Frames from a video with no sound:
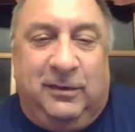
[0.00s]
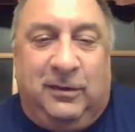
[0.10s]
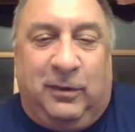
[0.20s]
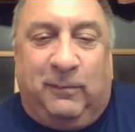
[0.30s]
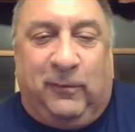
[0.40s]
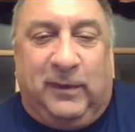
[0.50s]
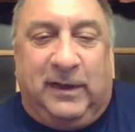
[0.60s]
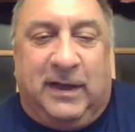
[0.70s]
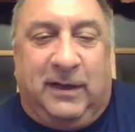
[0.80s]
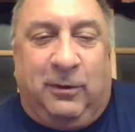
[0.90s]
hopefully
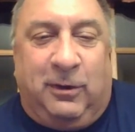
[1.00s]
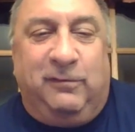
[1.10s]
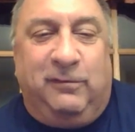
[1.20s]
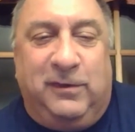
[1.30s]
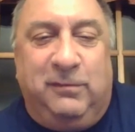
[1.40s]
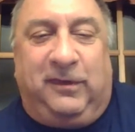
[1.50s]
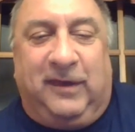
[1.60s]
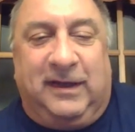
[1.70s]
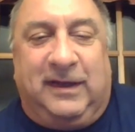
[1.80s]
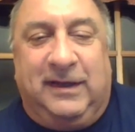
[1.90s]
got all of you
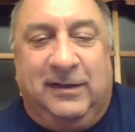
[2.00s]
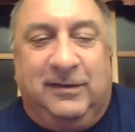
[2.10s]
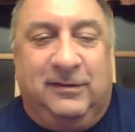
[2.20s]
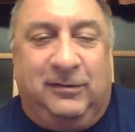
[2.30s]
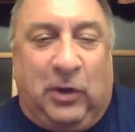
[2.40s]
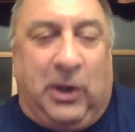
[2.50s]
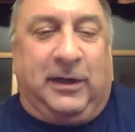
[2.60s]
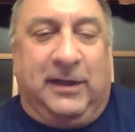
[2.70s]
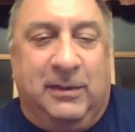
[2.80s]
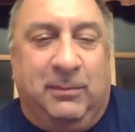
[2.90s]
thinking and
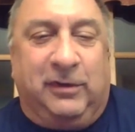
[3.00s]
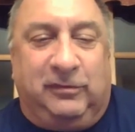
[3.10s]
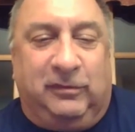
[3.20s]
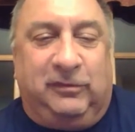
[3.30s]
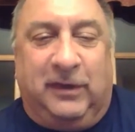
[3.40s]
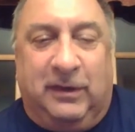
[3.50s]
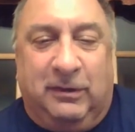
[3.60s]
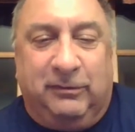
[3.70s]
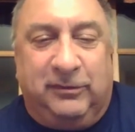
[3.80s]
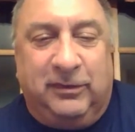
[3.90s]
talking amongst
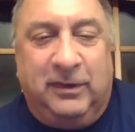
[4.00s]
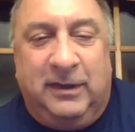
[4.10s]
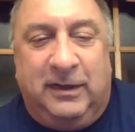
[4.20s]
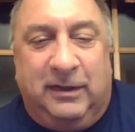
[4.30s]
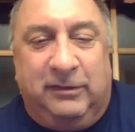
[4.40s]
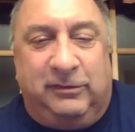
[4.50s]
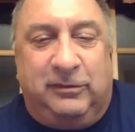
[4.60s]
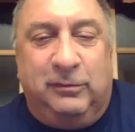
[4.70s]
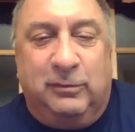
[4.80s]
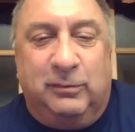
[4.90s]
yourselves as
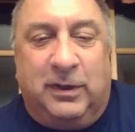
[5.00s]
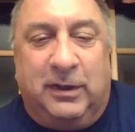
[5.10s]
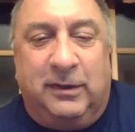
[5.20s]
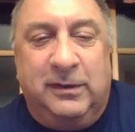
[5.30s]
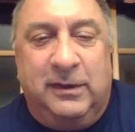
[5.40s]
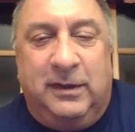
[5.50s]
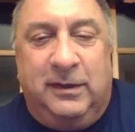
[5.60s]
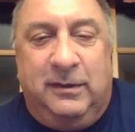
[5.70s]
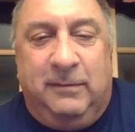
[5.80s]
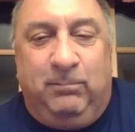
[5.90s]
to
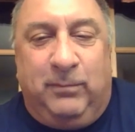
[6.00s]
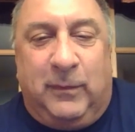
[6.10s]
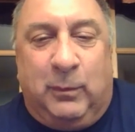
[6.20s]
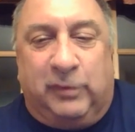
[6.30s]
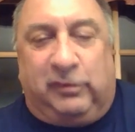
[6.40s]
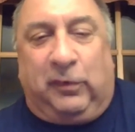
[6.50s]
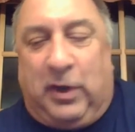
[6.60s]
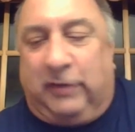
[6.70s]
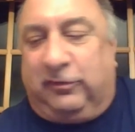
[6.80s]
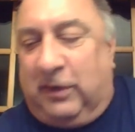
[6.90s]
what your
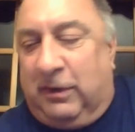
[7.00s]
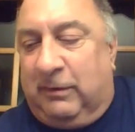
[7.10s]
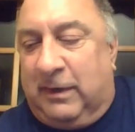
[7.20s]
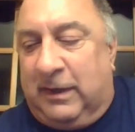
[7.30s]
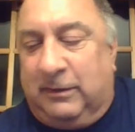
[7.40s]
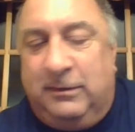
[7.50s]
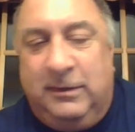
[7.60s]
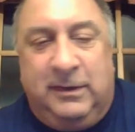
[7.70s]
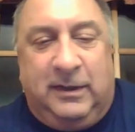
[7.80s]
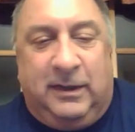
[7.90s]
thoughts are on
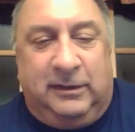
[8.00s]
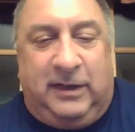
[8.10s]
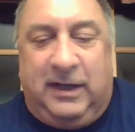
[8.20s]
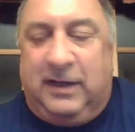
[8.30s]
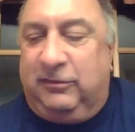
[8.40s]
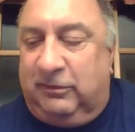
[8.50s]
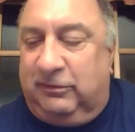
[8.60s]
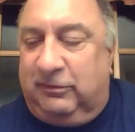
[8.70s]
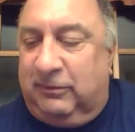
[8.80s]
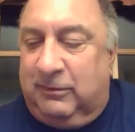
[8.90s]

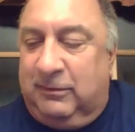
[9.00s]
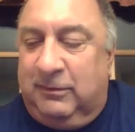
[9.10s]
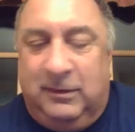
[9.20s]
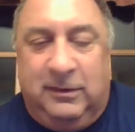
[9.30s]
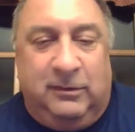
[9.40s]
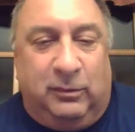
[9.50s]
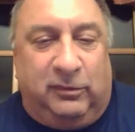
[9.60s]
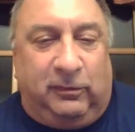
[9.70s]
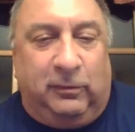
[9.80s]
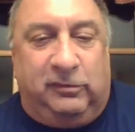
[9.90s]
Kansas and the
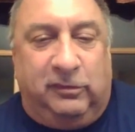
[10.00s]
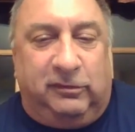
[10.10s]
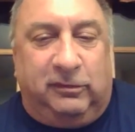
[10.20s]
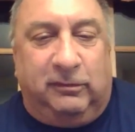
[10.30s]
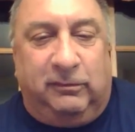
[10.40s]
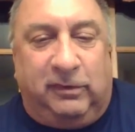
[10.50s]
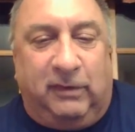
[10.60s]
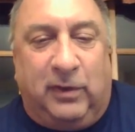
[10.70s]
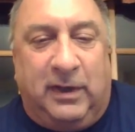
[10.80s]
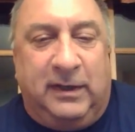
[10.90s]
resurgence of
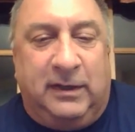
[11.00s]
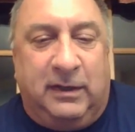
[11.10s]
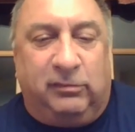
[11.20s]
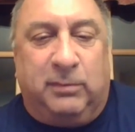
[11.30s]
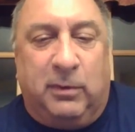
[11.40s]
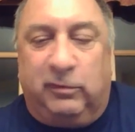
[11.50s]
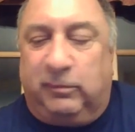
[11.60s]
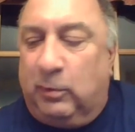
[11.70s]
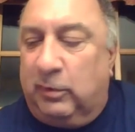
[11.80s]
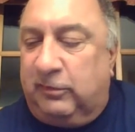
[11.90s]
Chevrolet and Hendrick
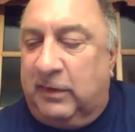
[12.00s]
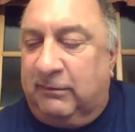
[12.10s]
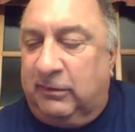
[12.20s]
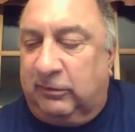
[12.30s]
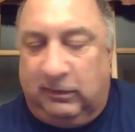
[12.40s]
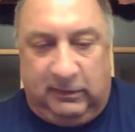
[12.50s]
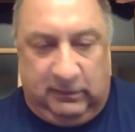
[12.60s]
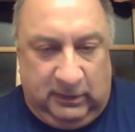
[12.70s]
Motorsports, and obviously the